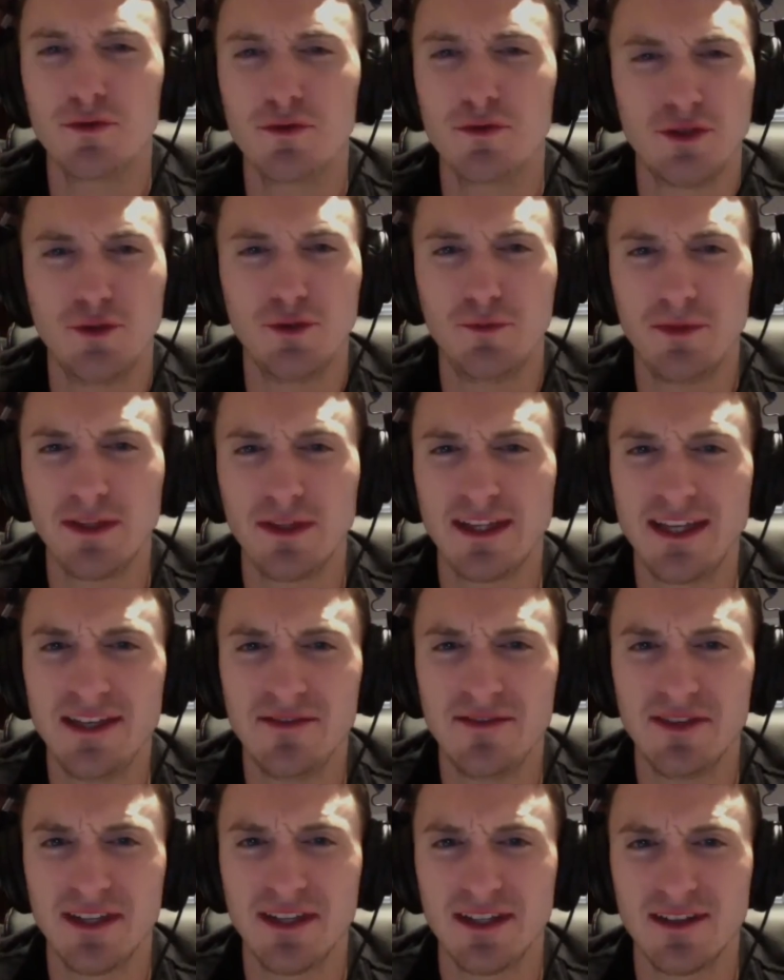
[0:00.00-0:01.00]
do you
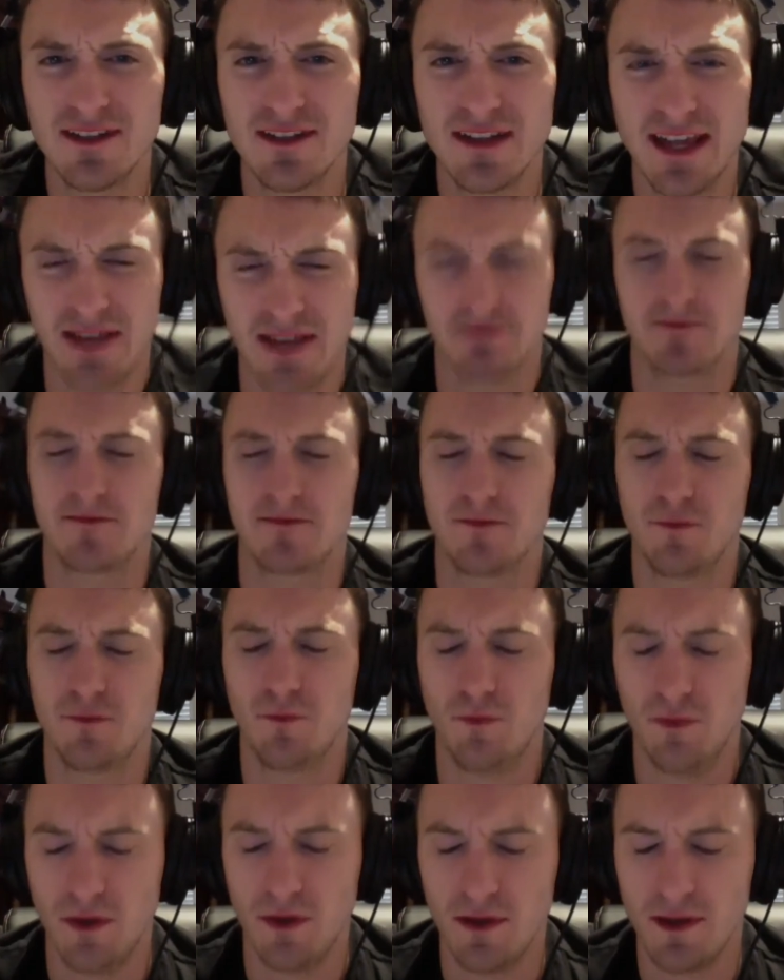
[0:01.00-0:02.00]
believe in like?
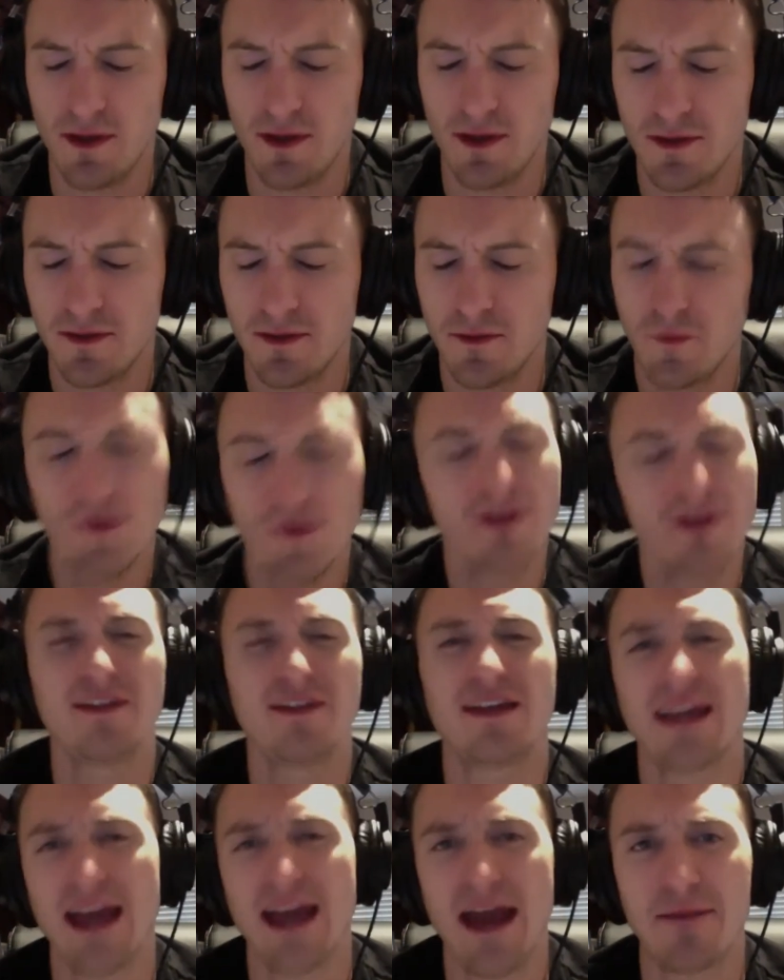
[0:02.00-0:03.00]
What do you
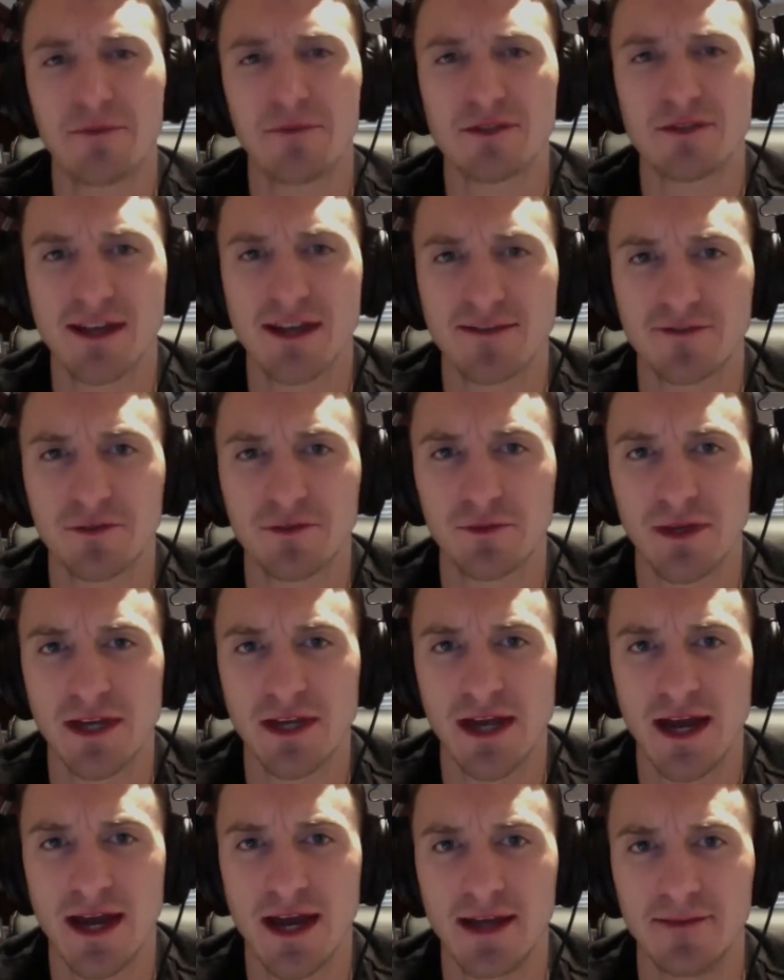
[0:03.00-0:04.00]
think happens after we
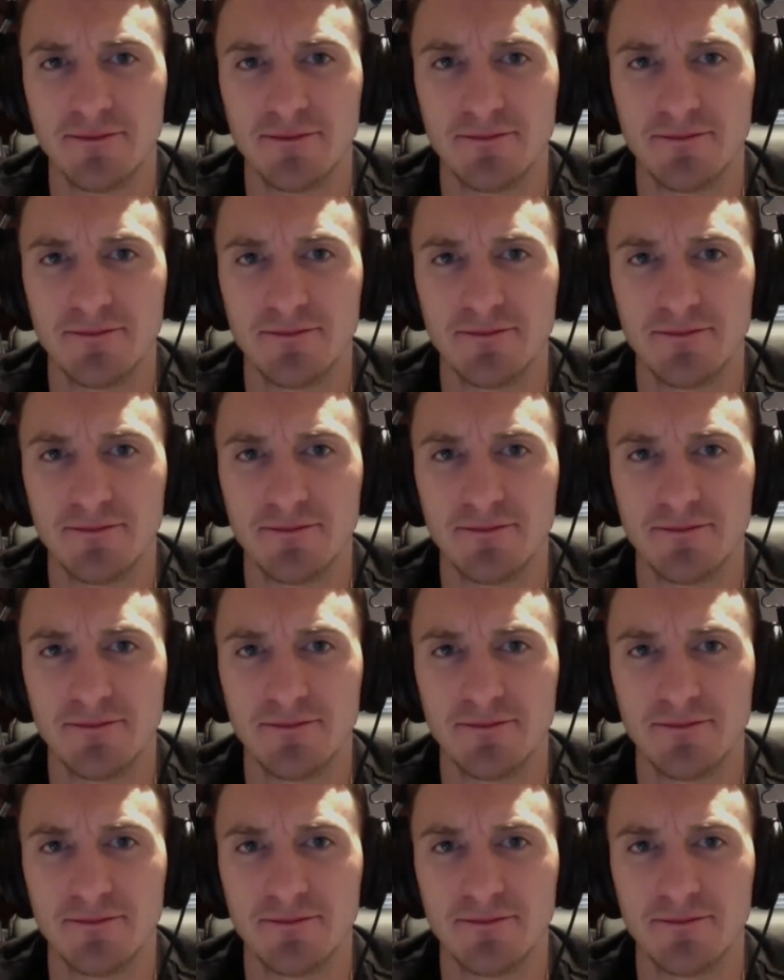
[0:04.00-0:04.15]
die?